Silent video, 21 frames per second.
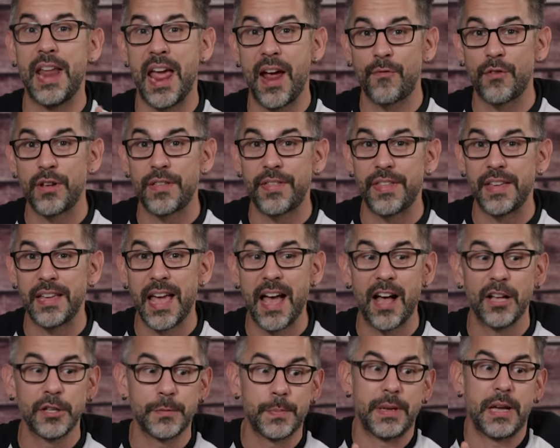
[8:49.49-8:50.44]
everything
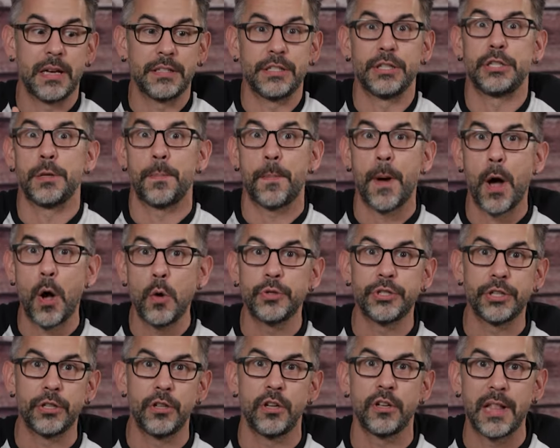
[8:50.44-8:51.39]
else because it's
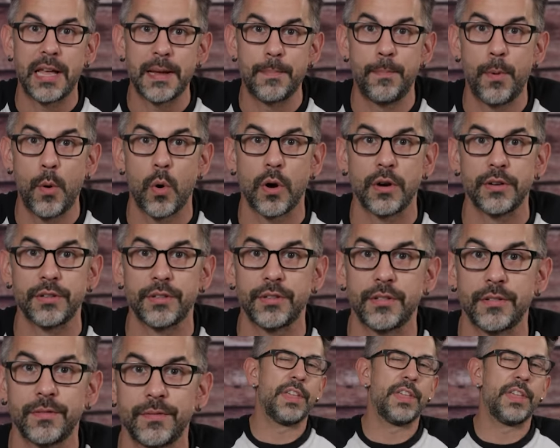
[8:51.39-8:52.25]
supposed to look like boards.